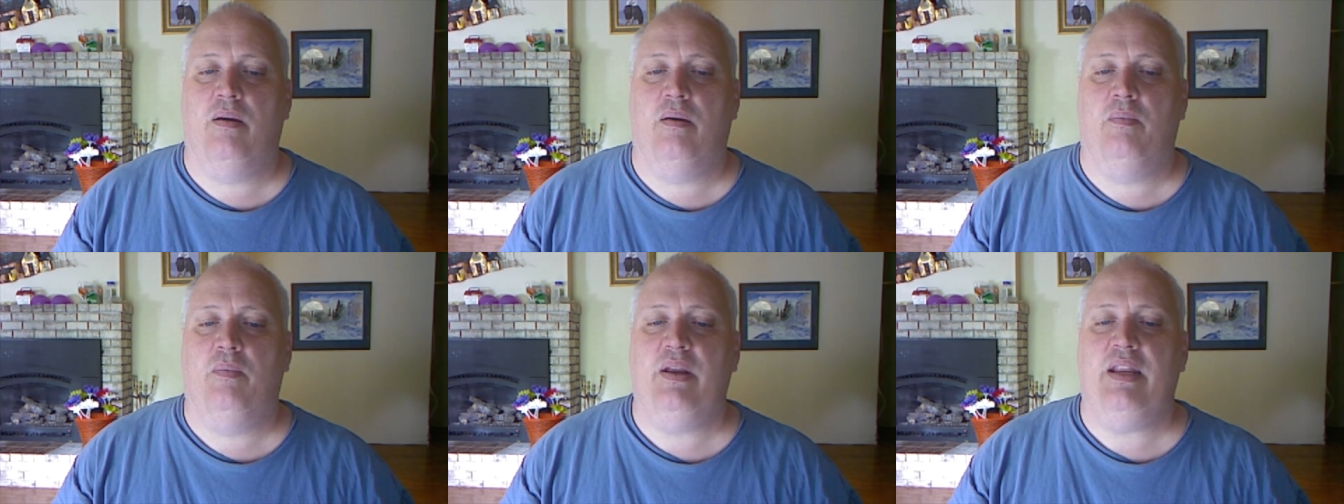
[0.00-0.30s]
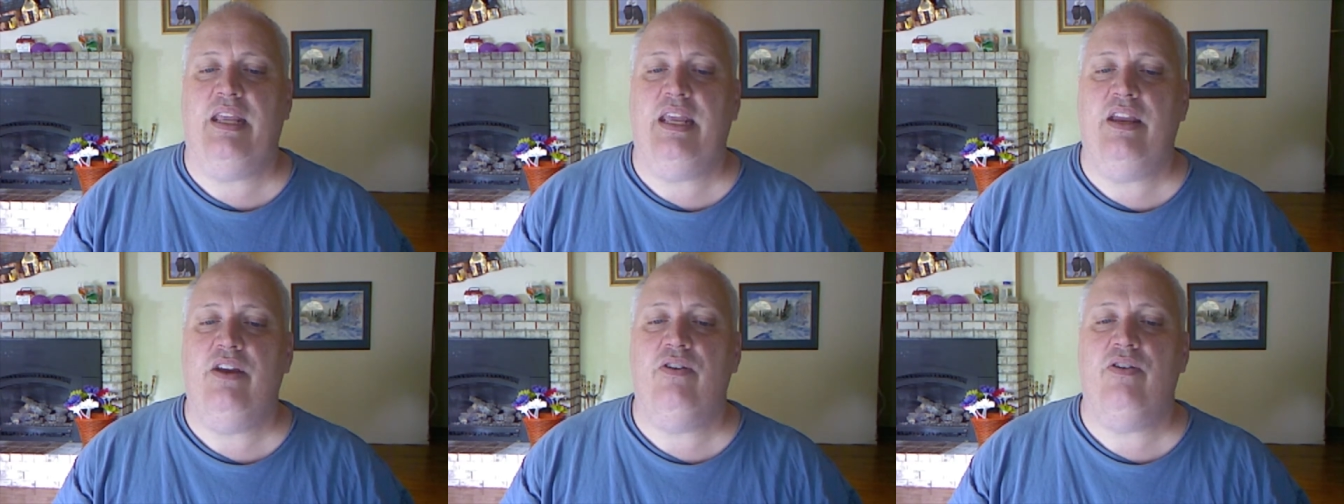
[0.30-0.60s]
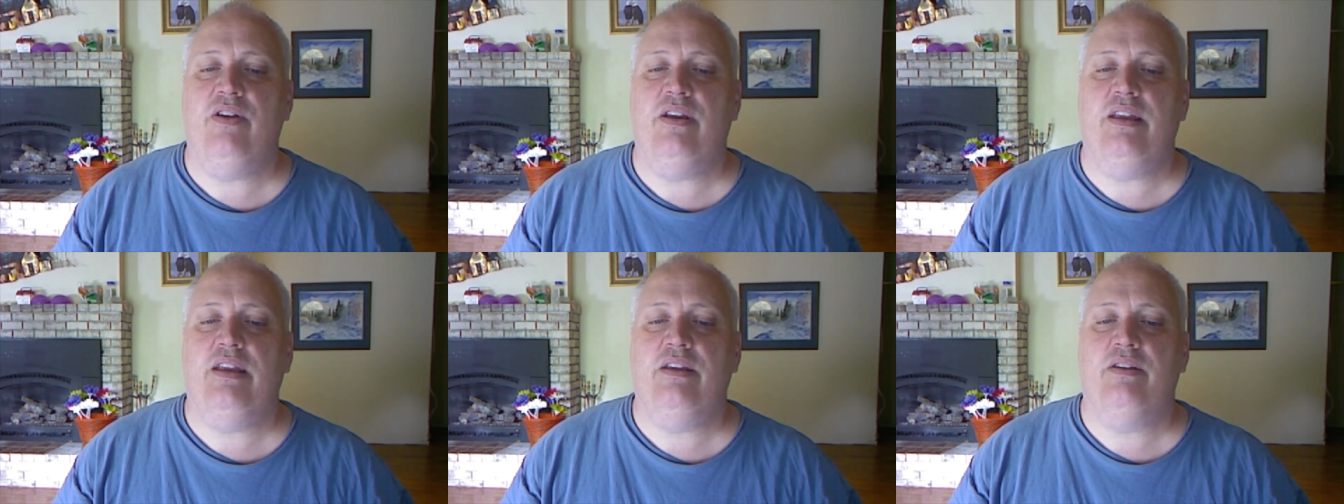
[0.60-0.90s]
But
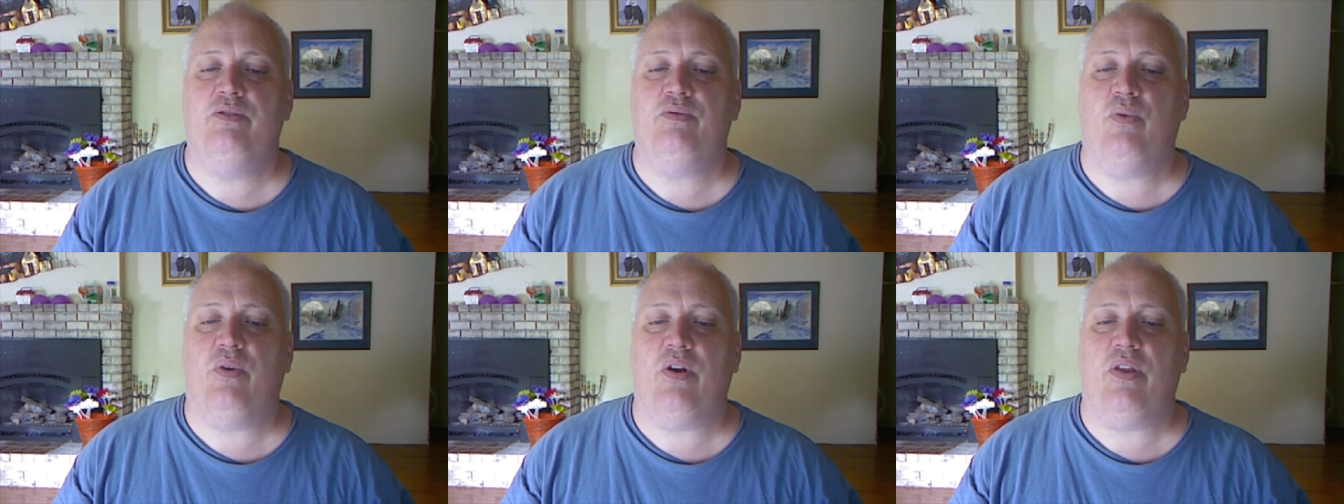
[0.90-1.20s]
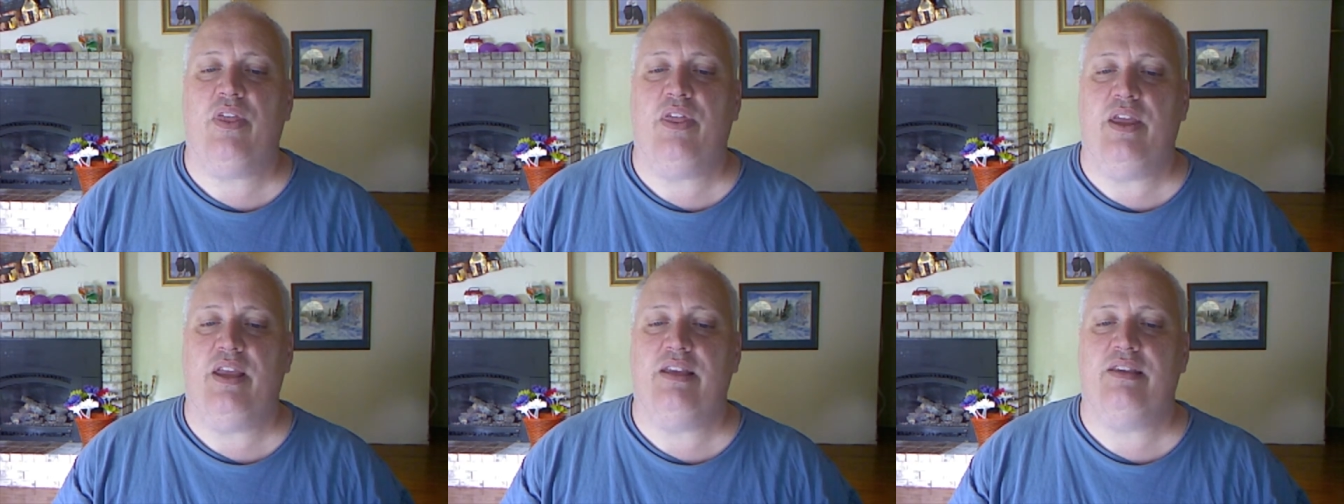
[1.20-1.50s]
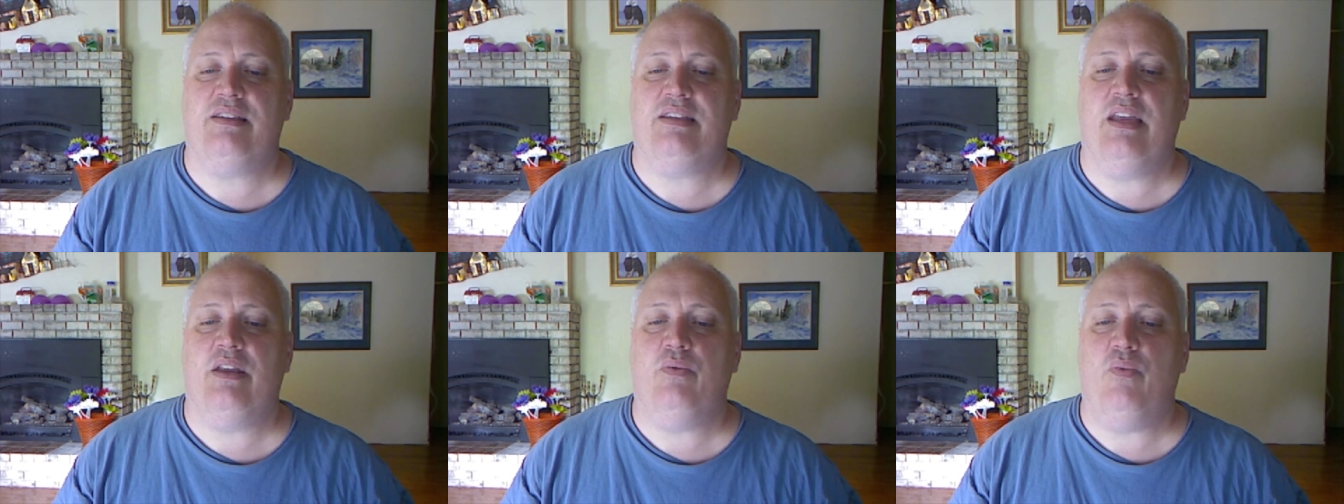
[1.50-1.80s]
here is where
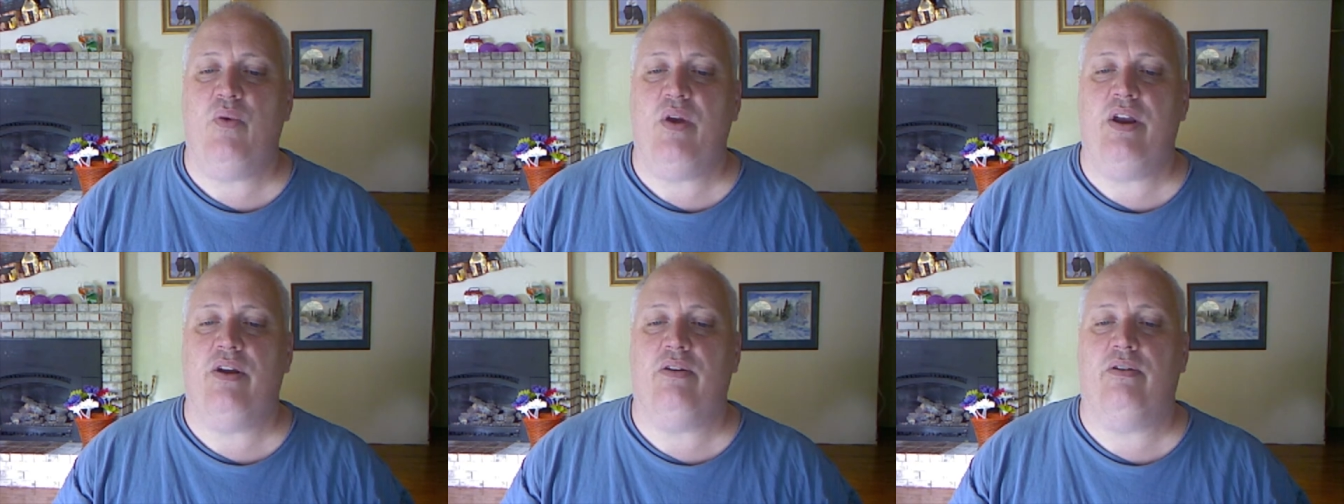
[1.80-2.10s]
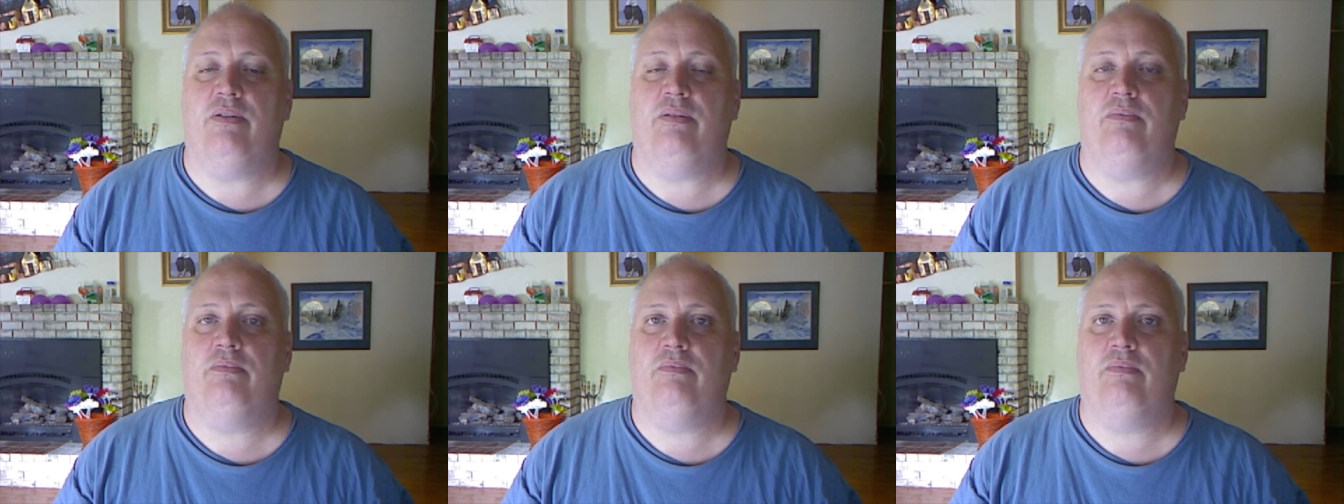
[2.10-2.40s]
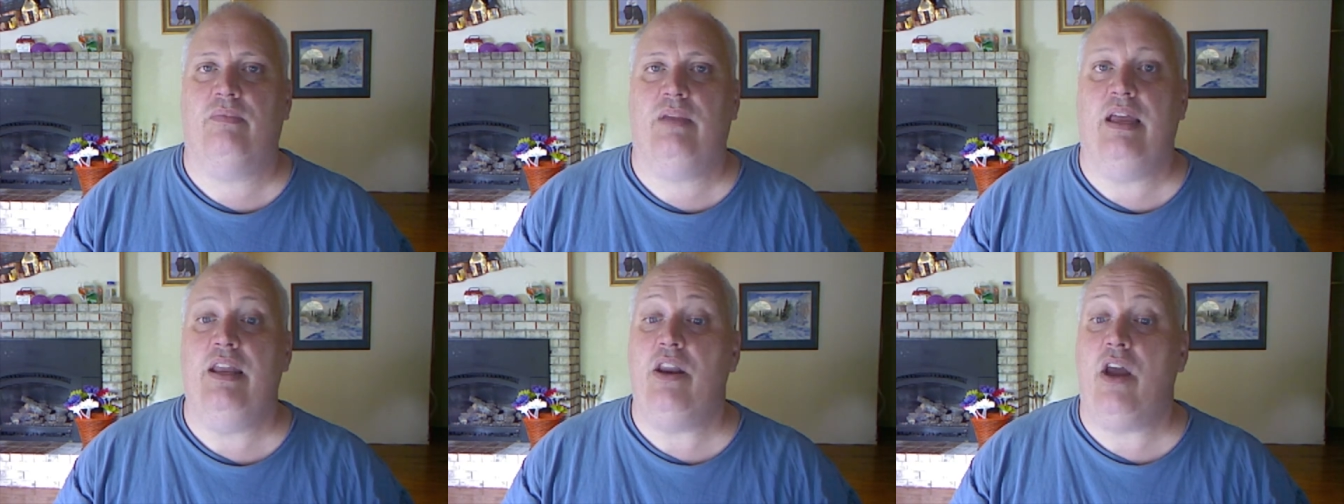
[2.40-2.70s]
things get weird,
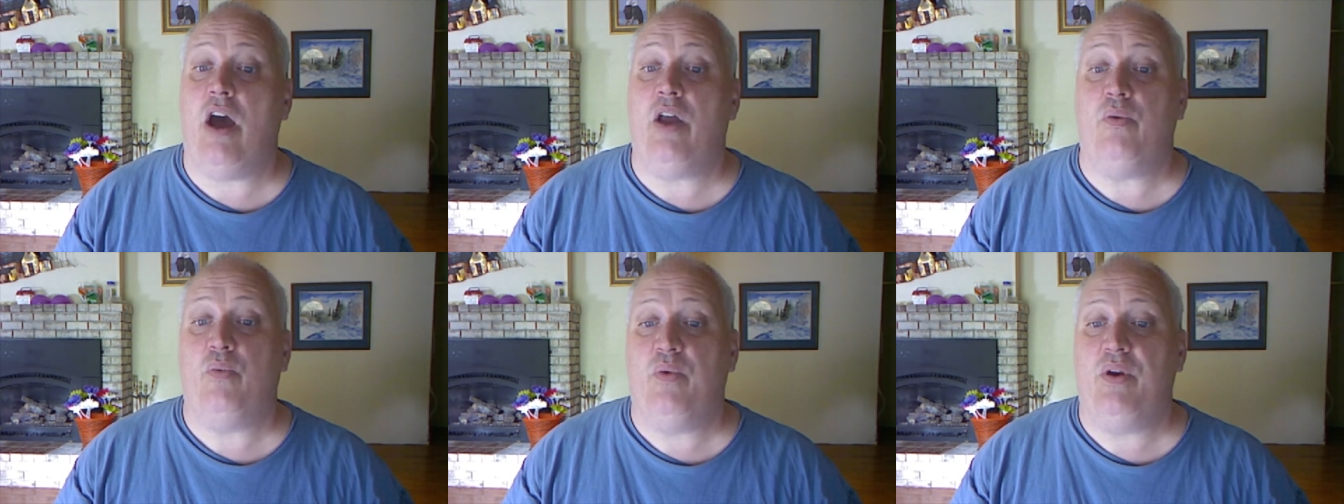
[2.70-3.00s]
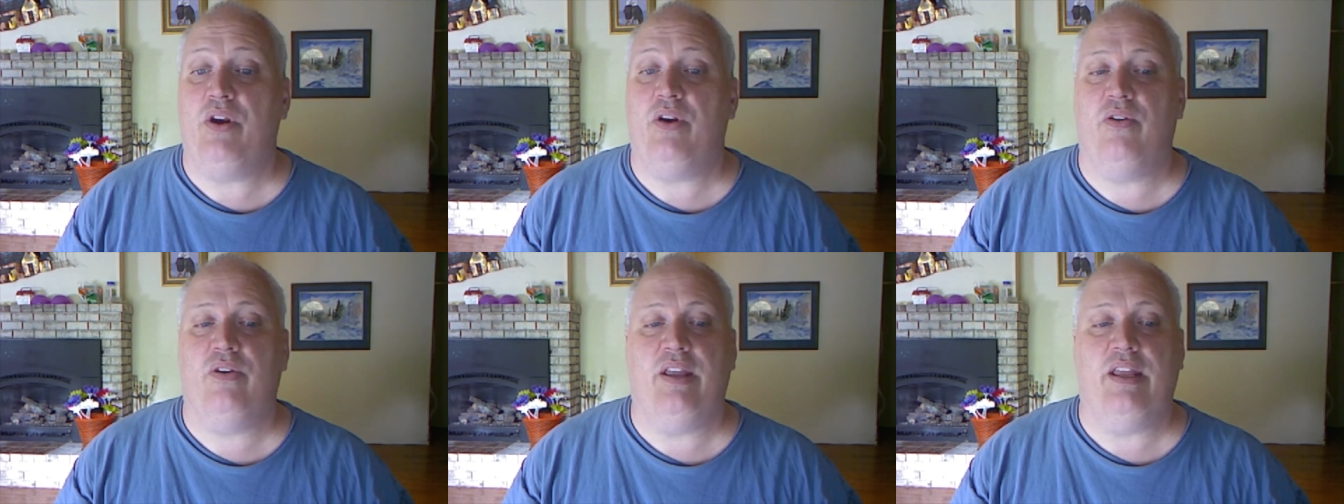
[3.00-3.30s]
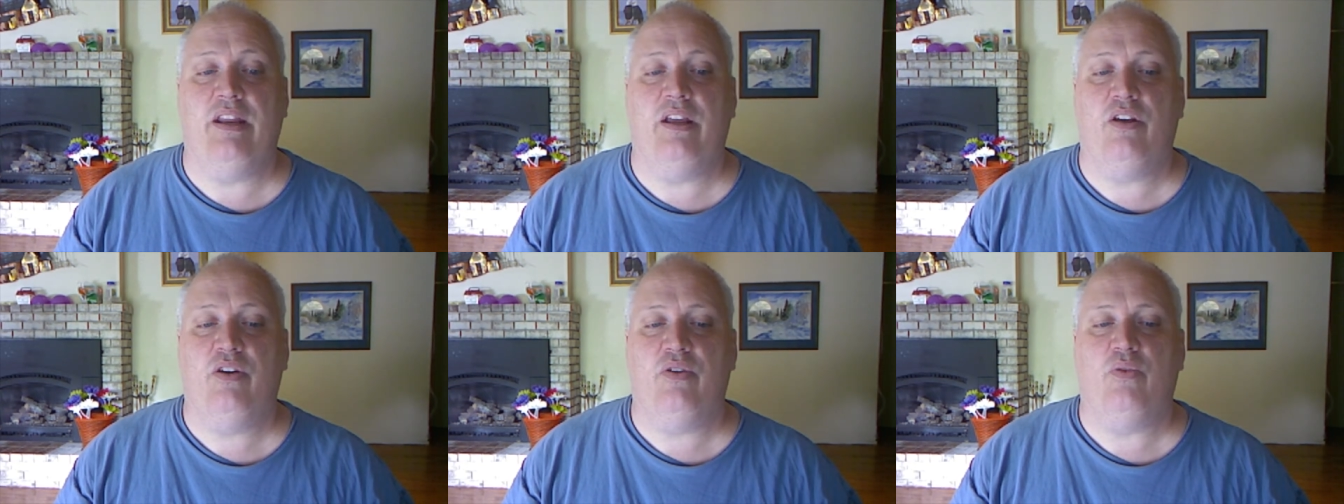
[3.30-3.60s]
and not weird
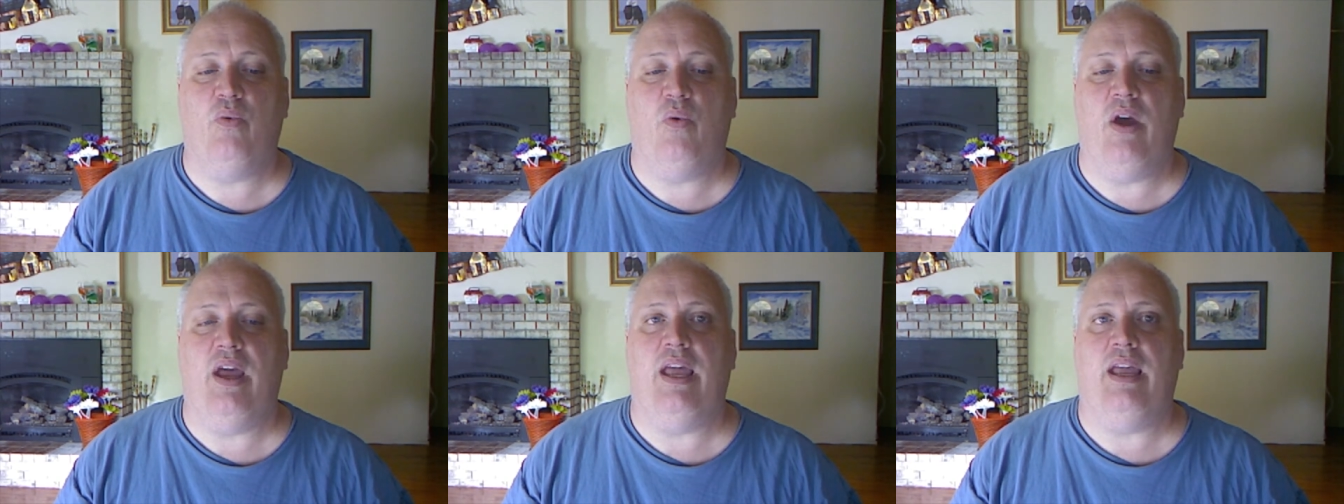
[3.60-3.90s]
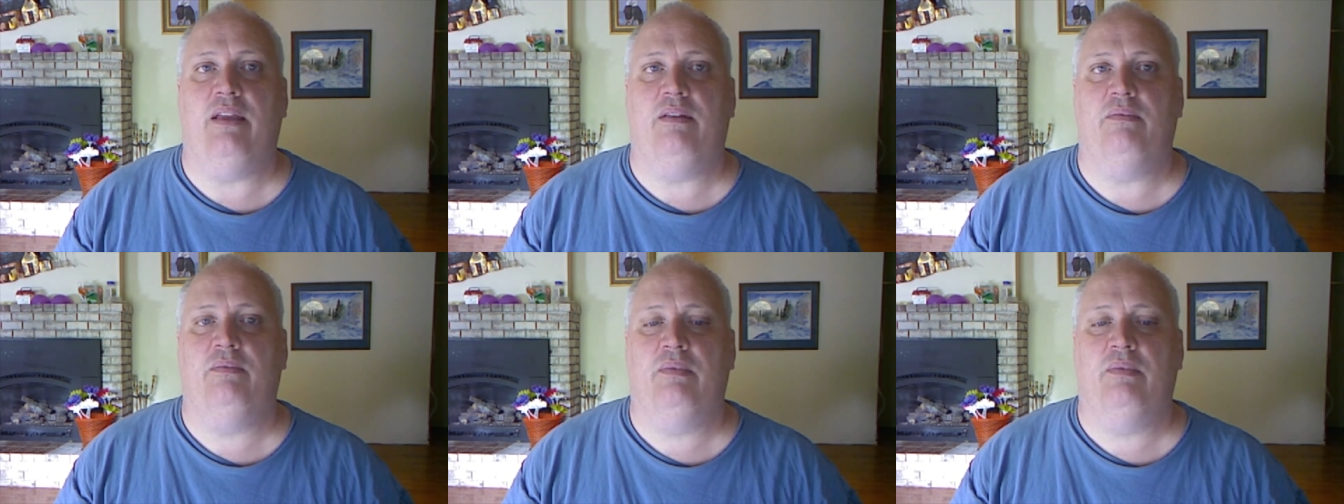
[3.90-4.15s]
in a good way.